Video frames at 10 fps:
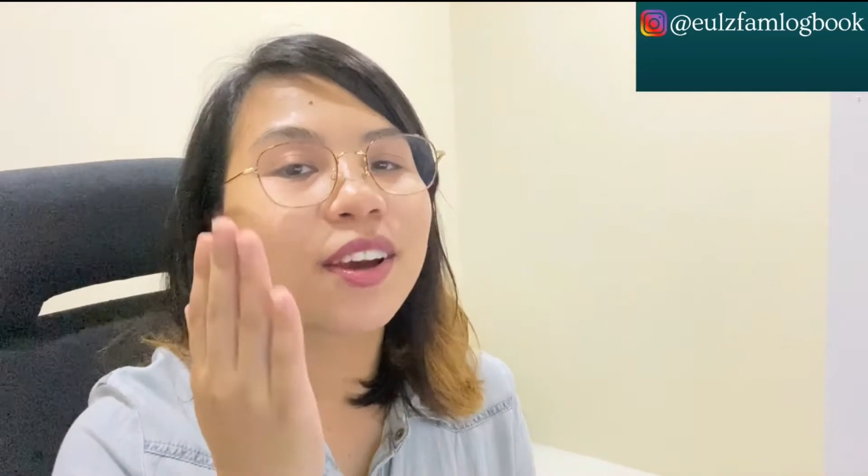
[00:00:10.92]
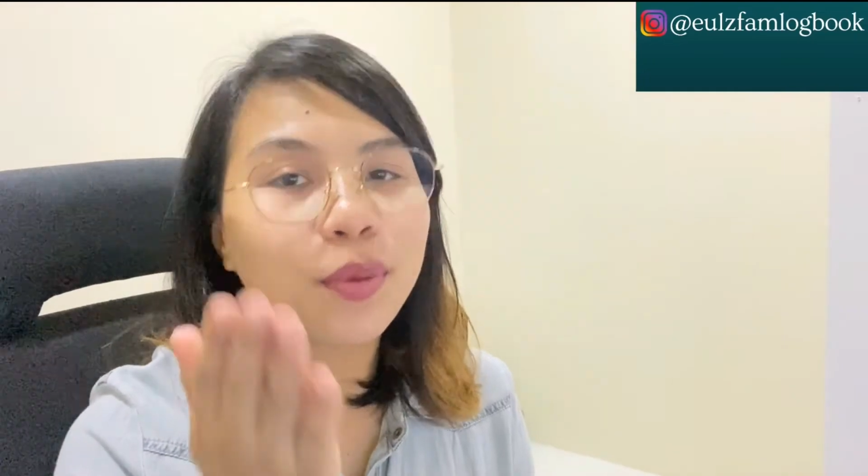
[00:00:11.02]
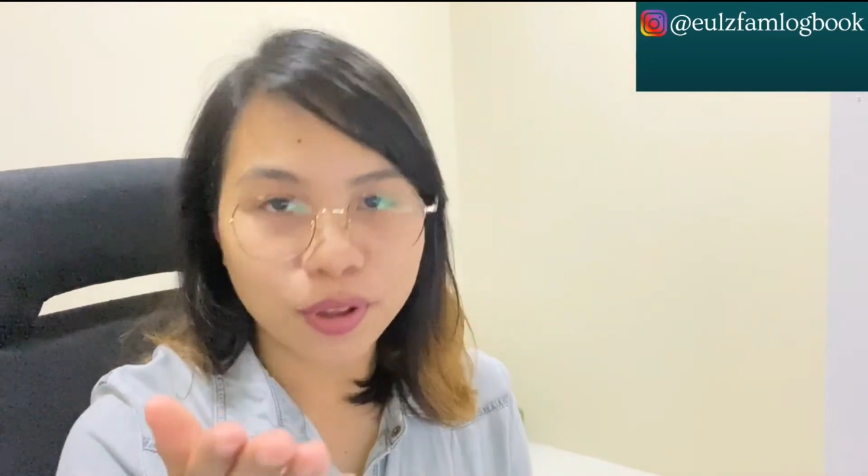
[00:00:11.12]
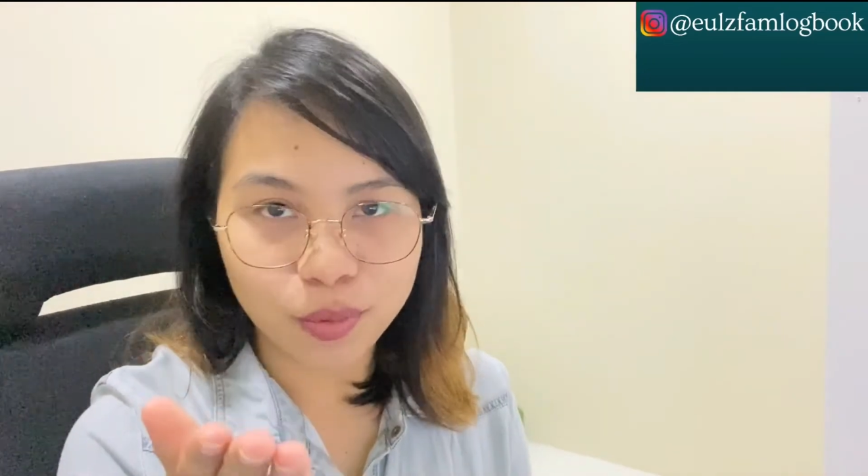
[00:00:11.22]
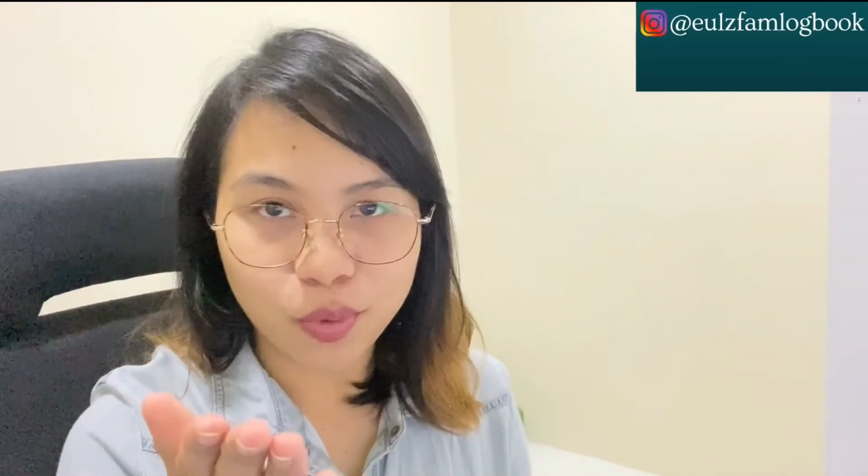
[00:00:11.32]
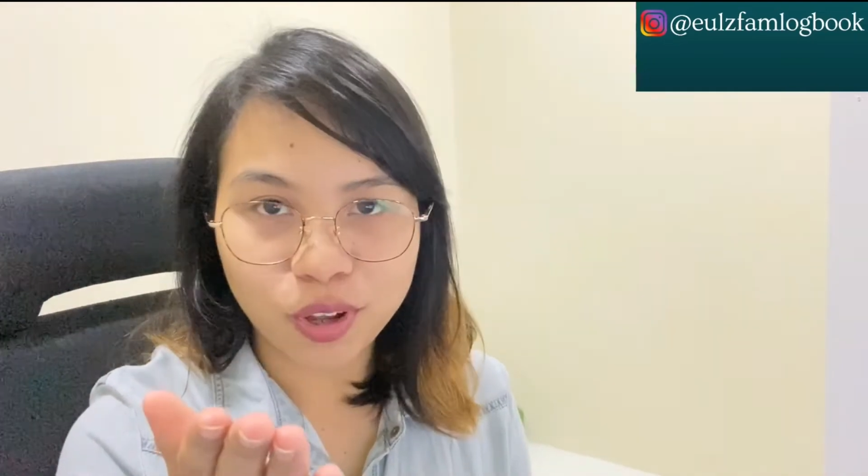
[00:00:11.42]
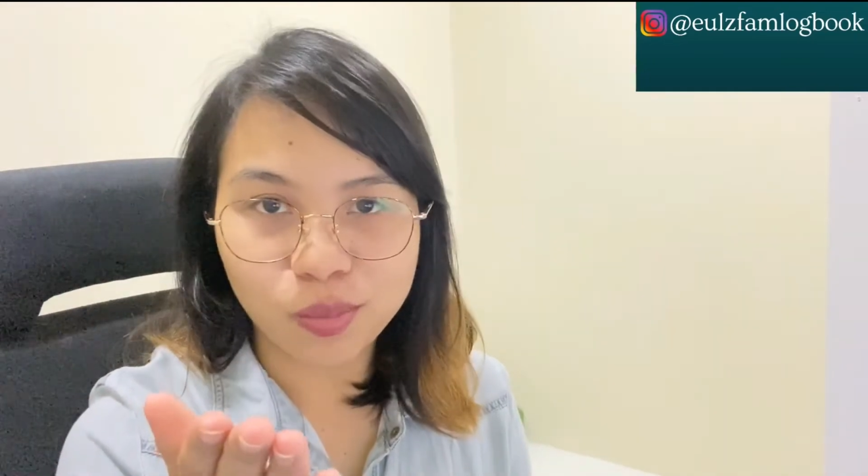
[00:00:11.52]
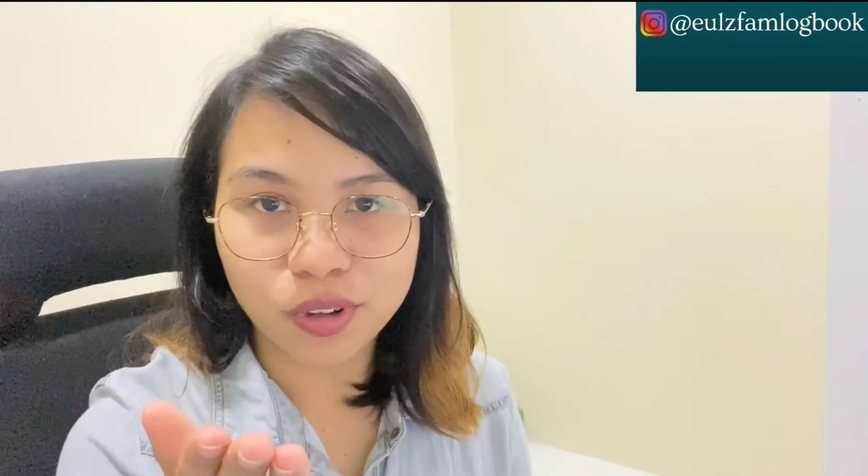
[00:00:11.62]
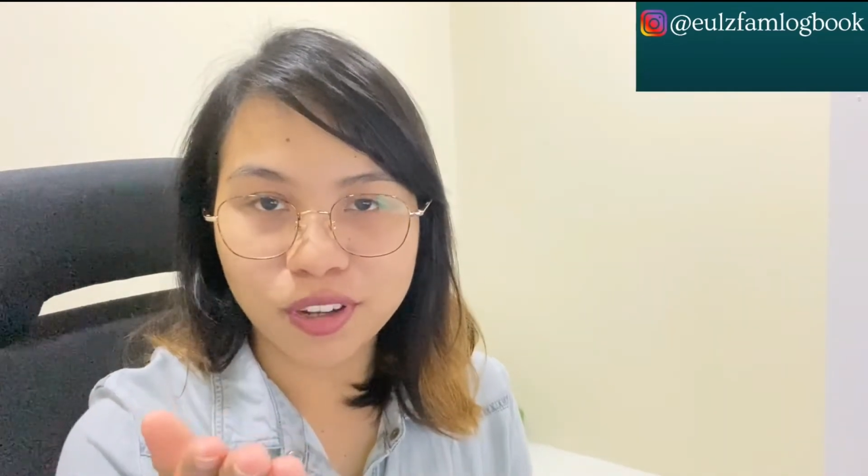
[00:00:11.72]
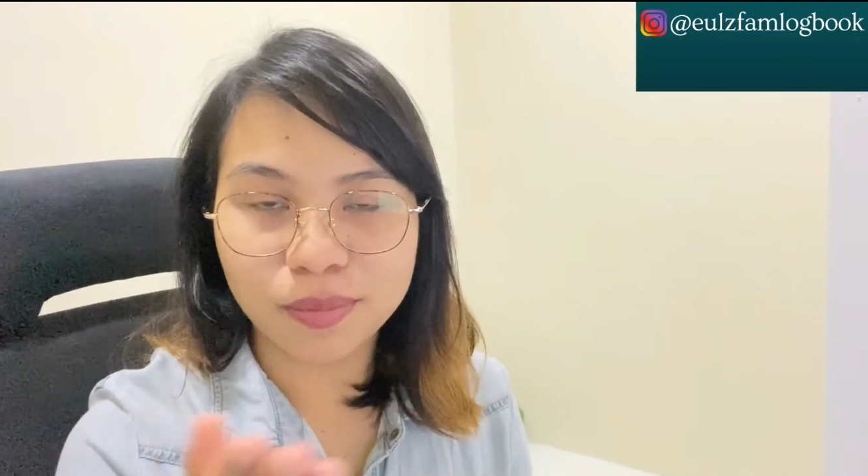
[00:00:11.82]
welcome,
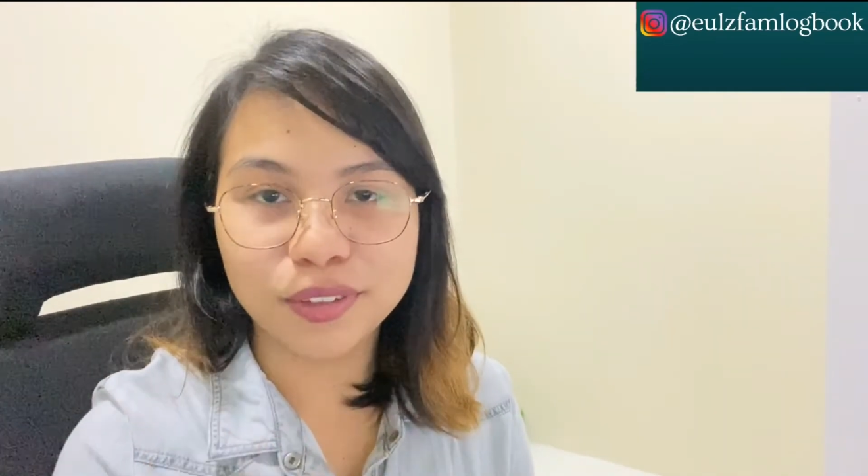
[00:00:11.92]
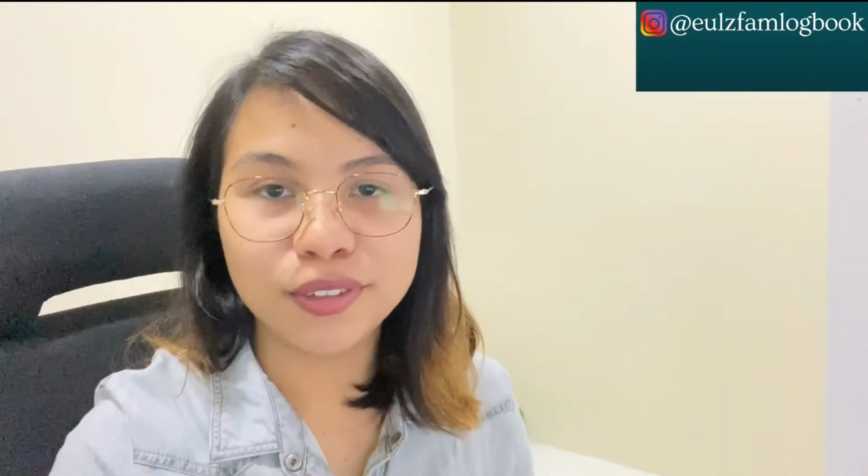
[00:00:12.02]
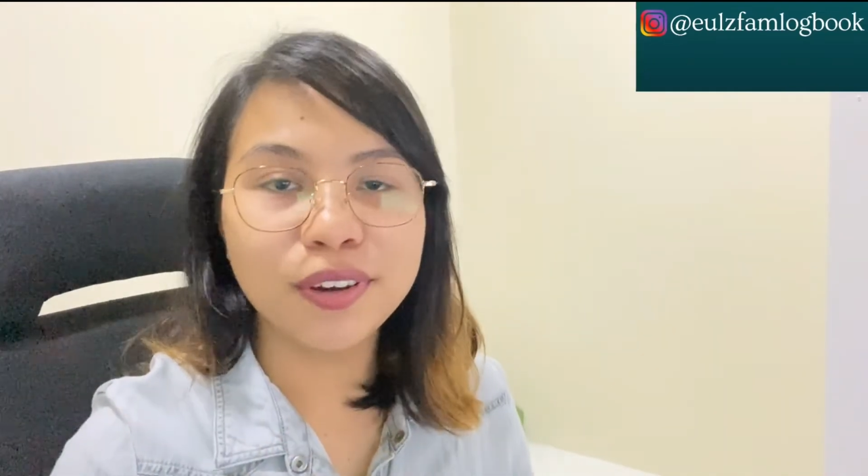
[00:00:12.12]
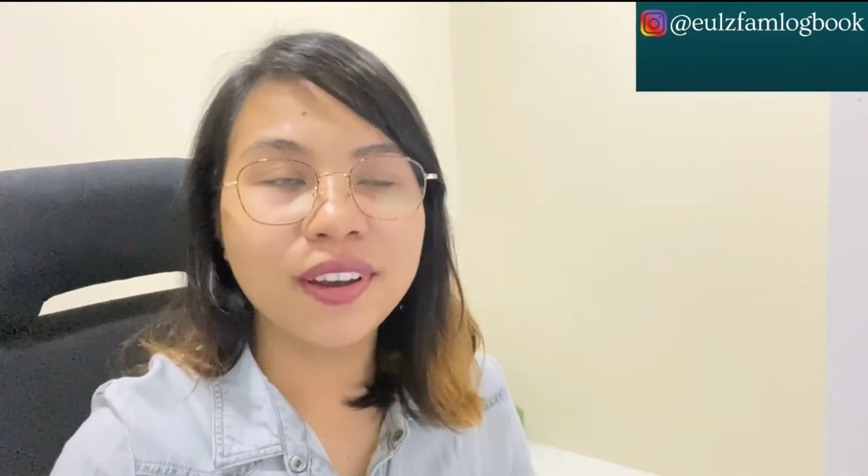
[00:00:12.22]
welcome, welcome also.